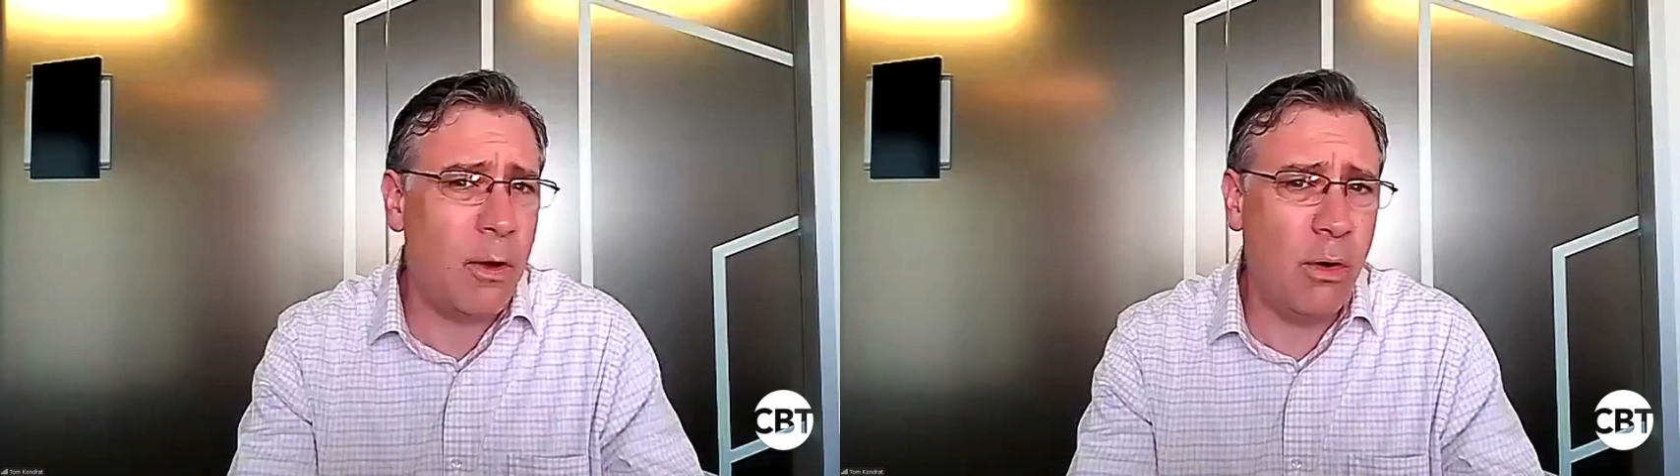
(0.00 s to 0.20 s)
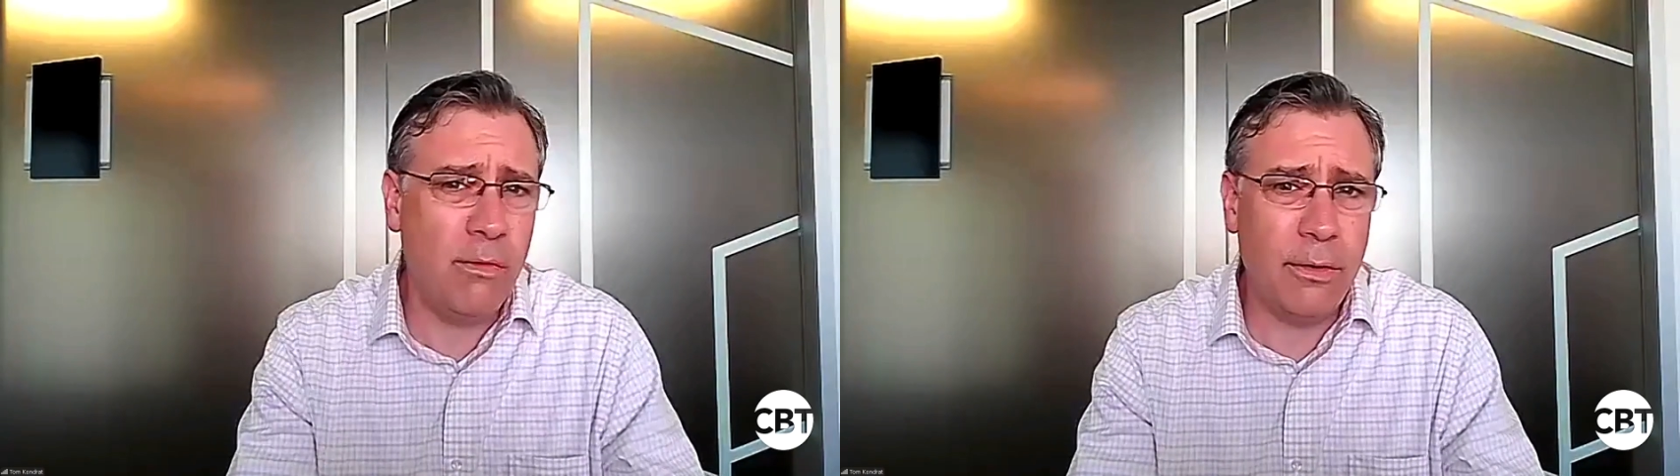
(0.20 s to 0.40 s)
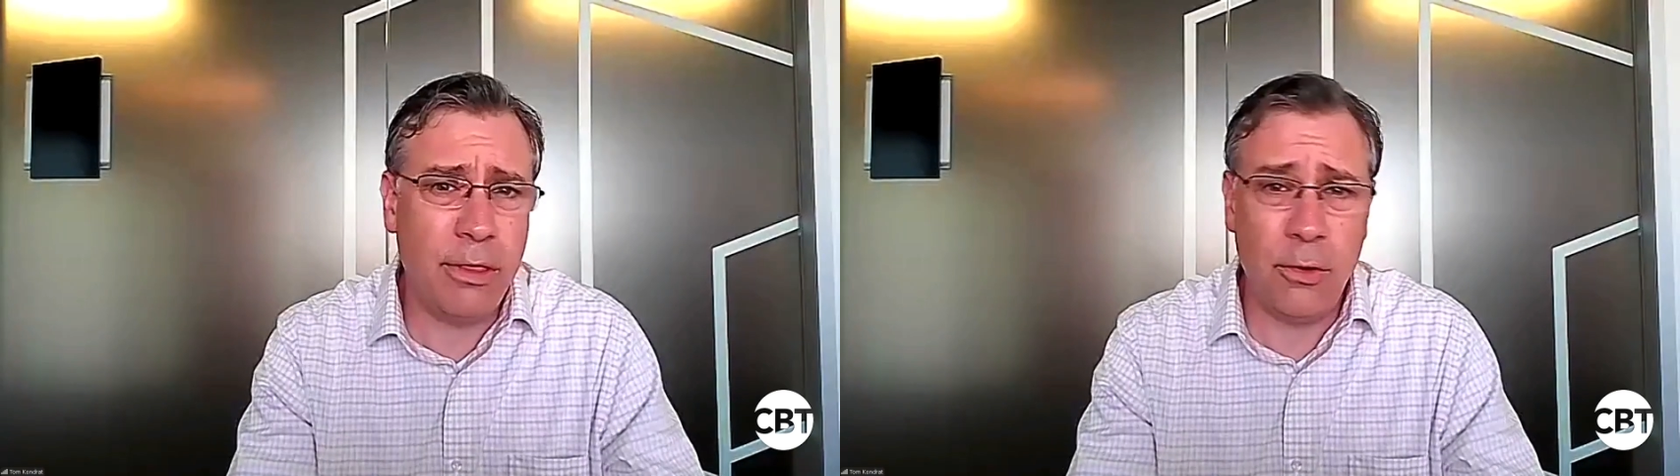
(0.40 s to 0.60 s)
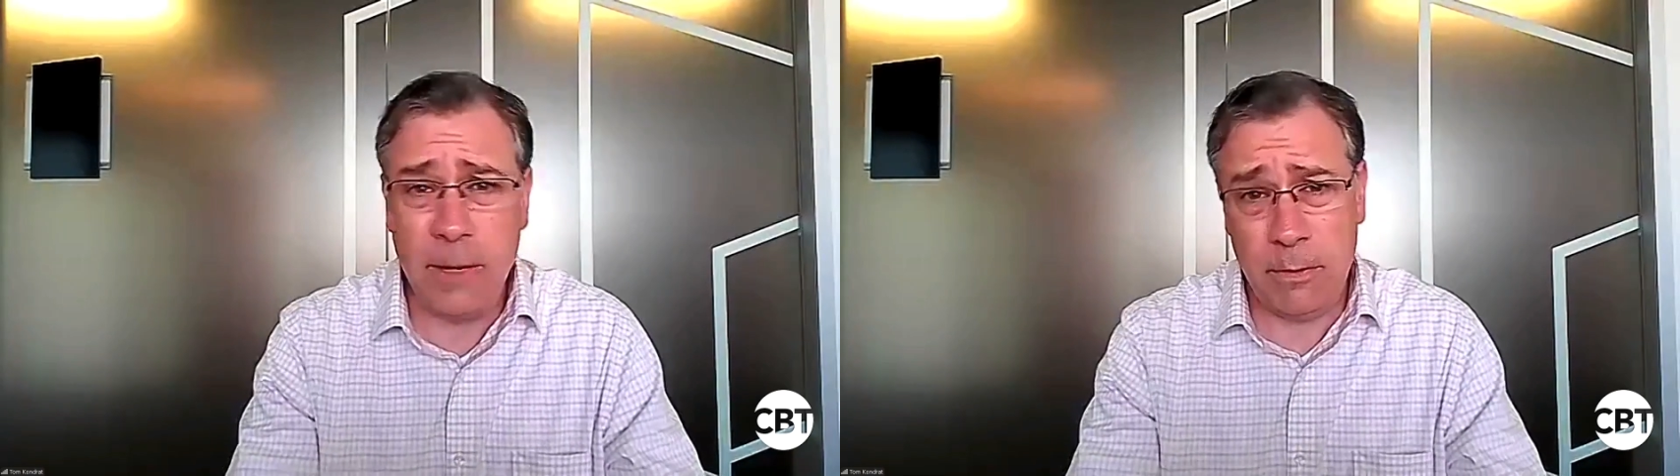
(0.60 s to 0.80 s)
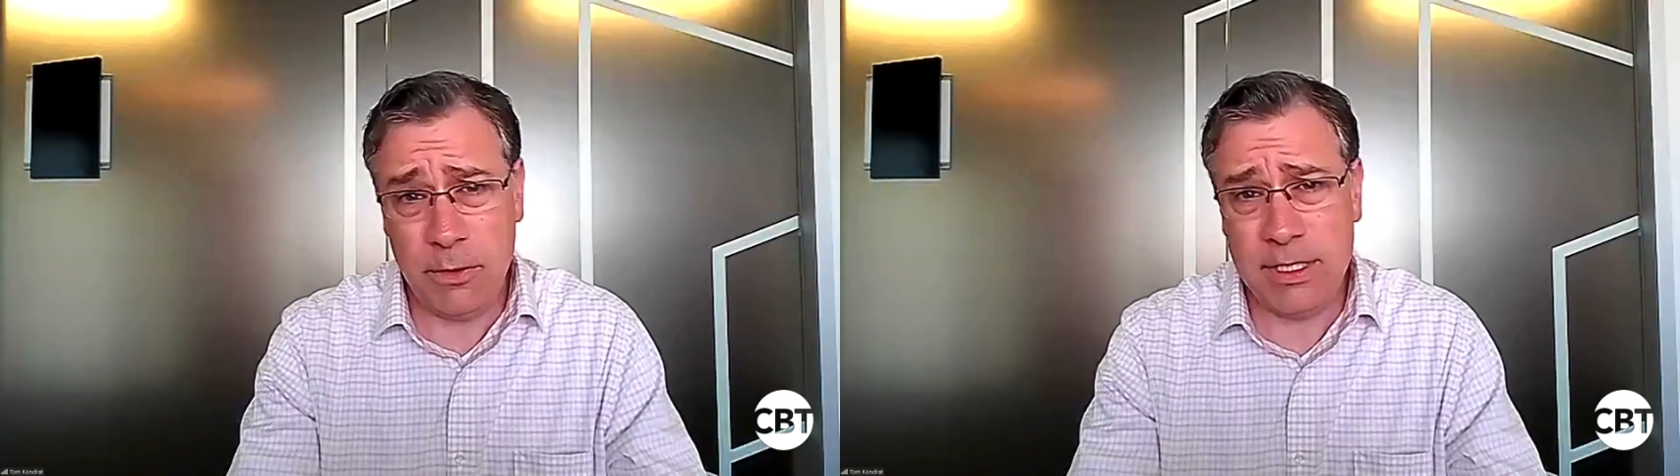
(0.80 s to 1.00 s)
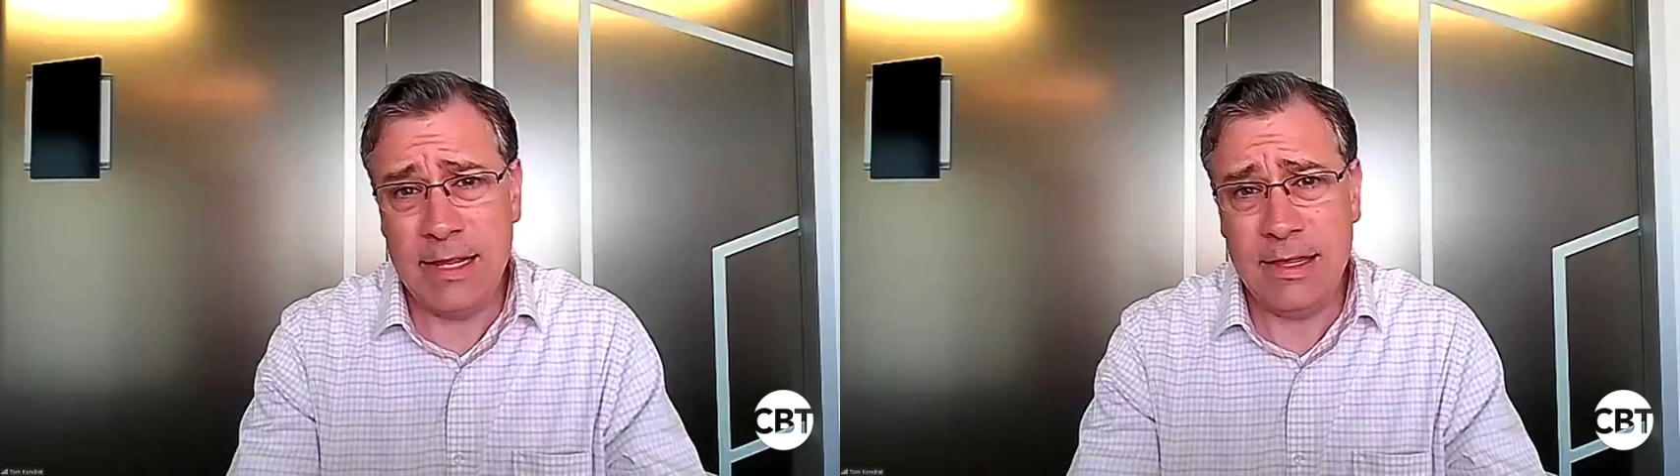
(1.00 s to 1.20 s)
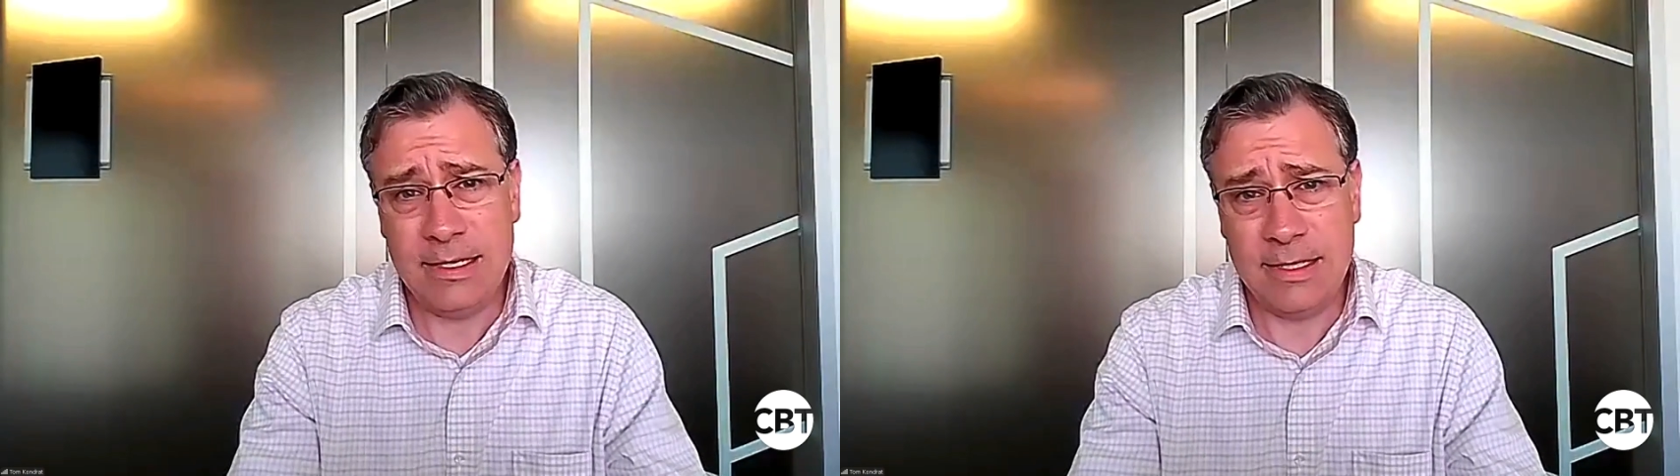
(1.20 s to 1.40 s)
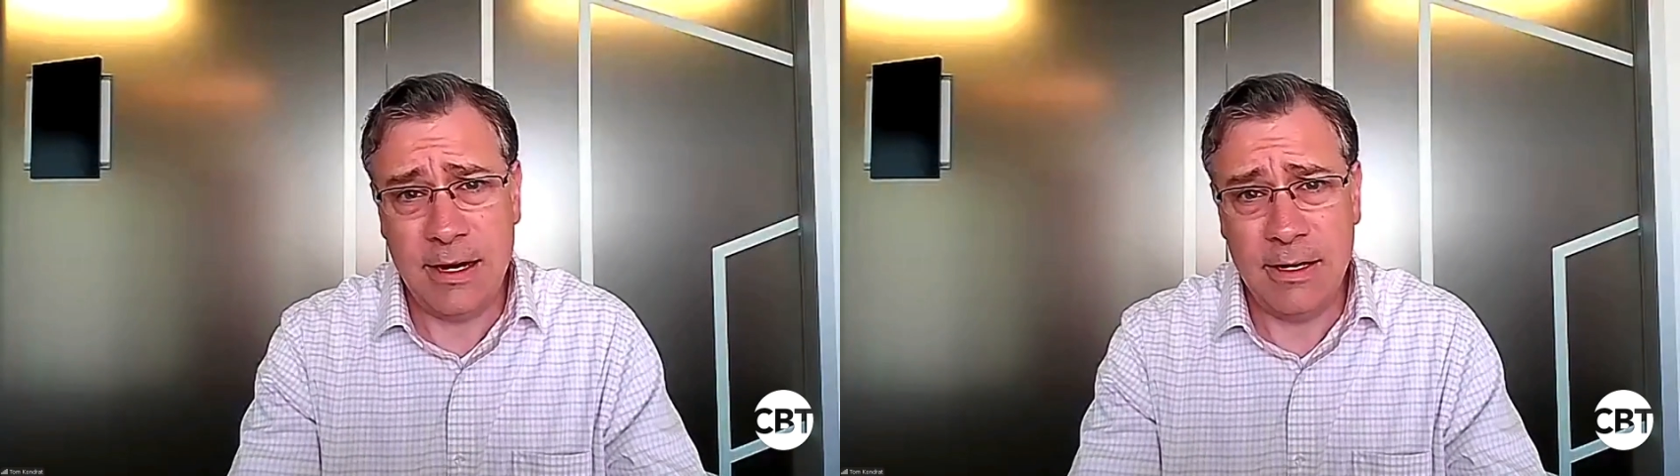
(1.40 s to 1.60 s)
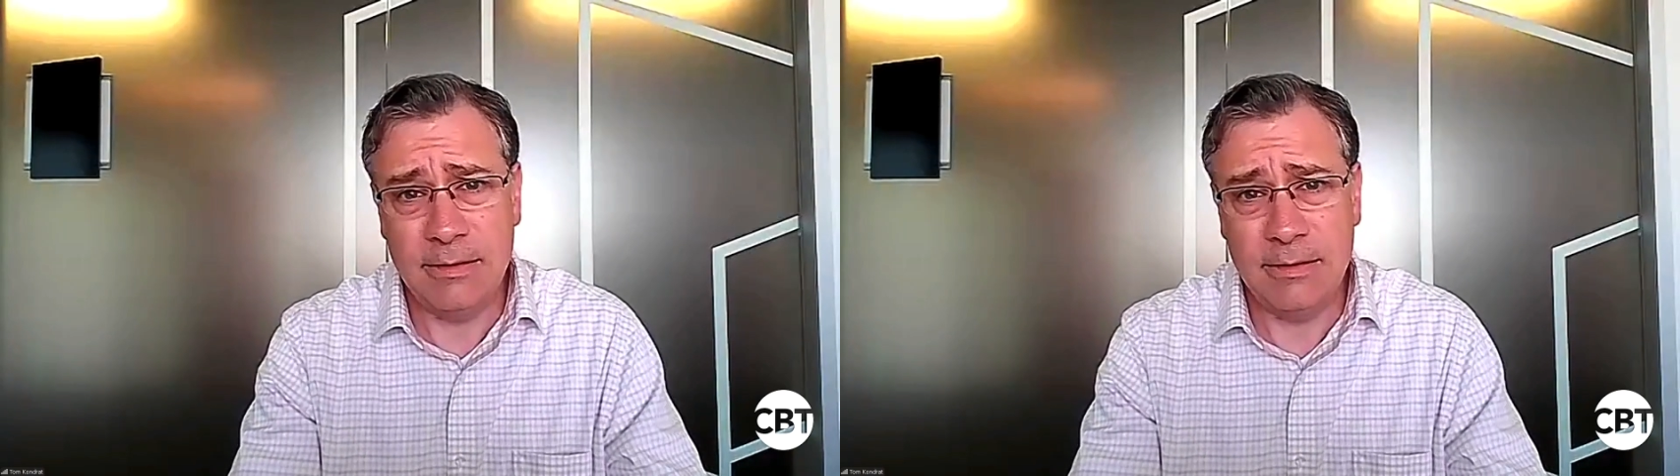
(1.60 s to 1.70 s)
over 30% this year.